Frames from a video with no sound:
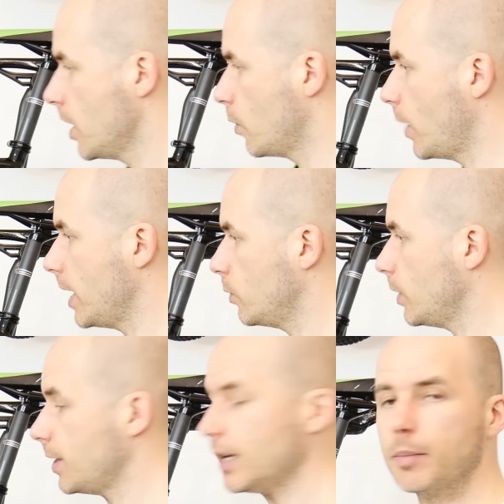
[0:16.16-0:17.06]
when
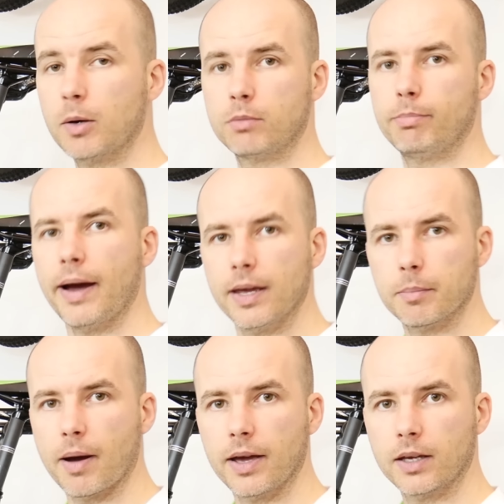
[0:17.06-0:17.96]
we think about
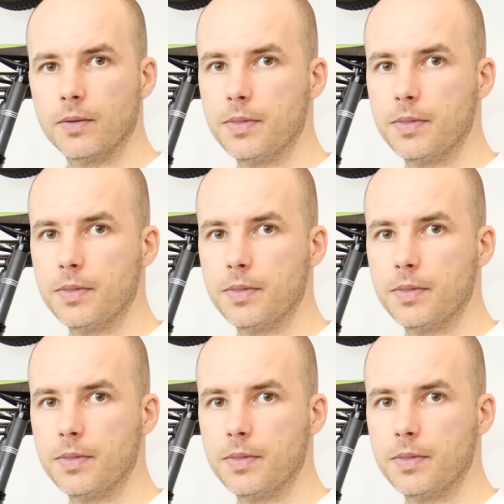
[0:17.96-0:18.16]
buying bike,